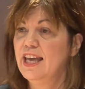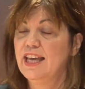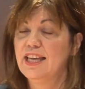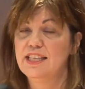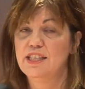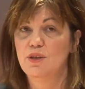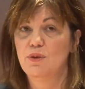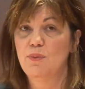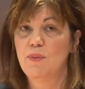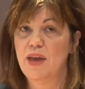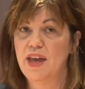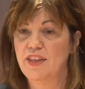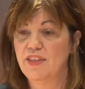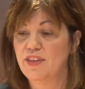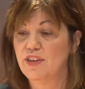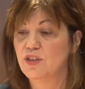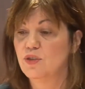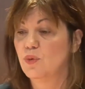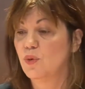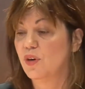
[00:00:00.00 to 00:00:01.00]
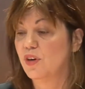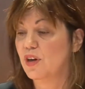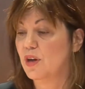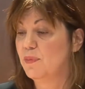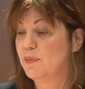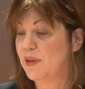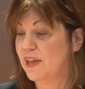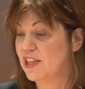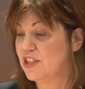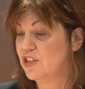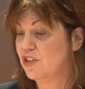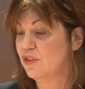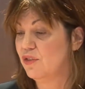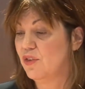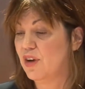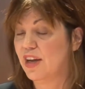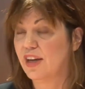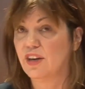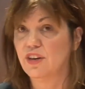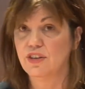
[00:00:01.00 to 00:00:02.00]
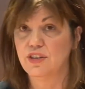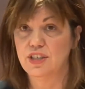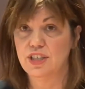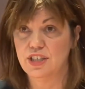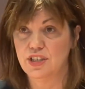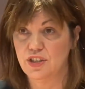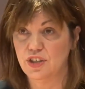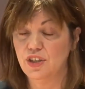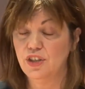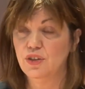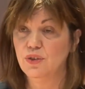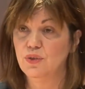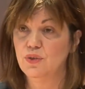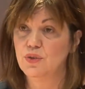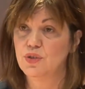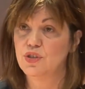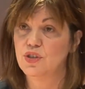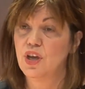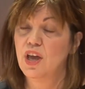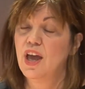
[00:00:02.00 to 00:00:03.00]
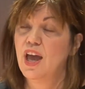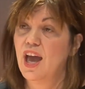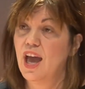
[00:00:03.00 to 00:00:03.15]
is a method where a patient record is used,